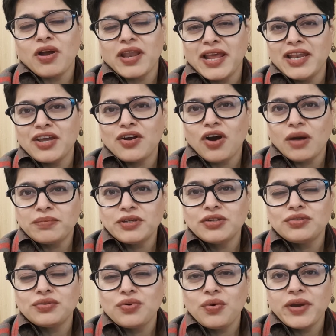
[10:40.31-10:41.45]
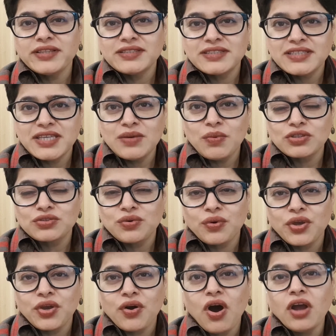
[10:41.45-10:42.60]
helicopter to go and see what's
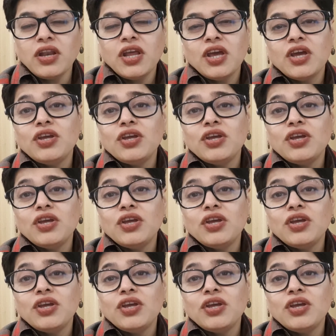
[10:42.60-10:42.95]
going on,